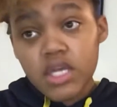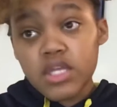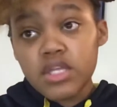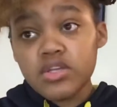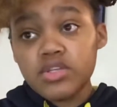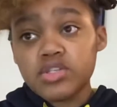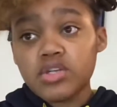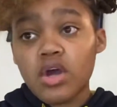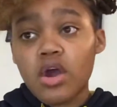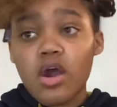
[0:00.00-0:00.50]
you
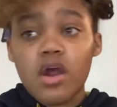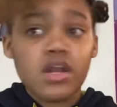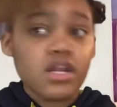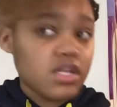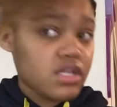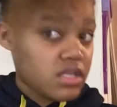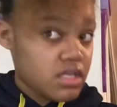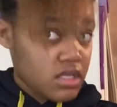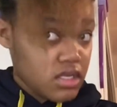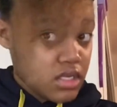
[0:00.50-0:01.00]
should already
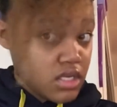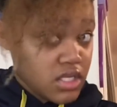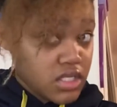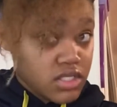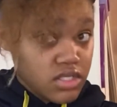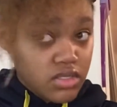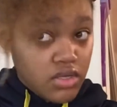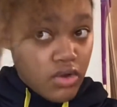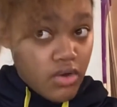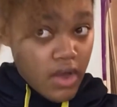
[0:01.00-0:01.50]
need
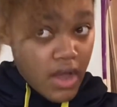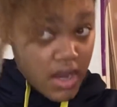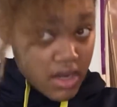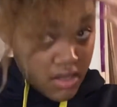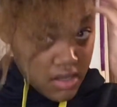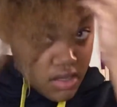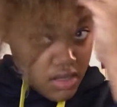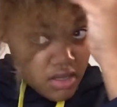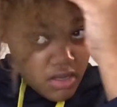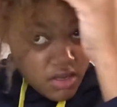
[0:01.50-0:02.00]
to know how
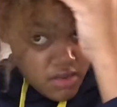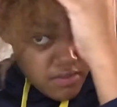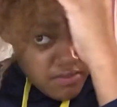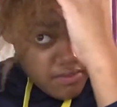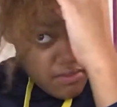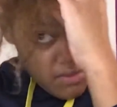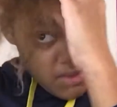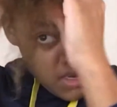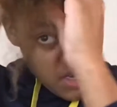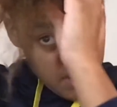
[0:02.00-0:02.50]
to
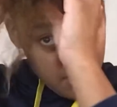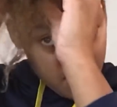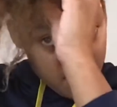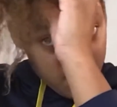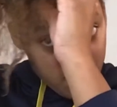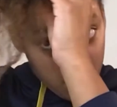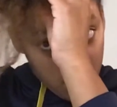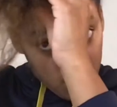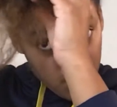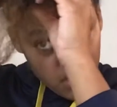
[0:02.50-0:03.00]
braid
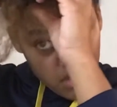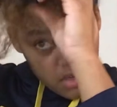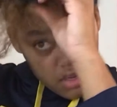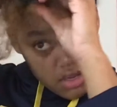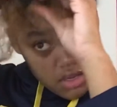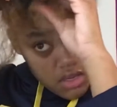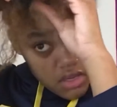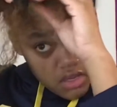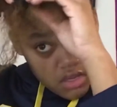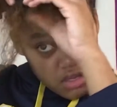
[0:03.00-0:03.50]
before
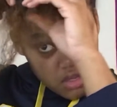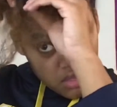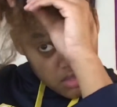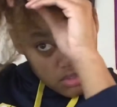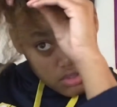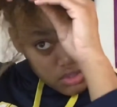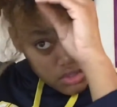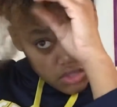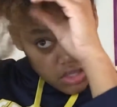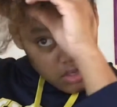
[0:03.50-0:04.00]

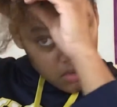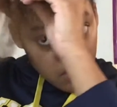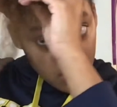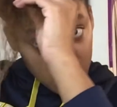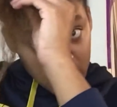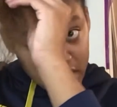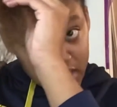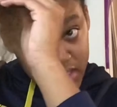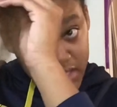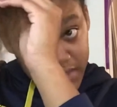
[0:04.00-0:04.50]
you start
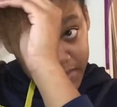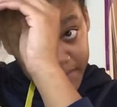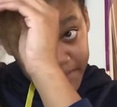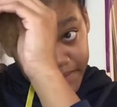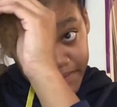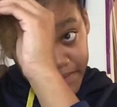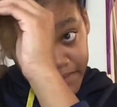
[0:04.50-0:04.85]
watching.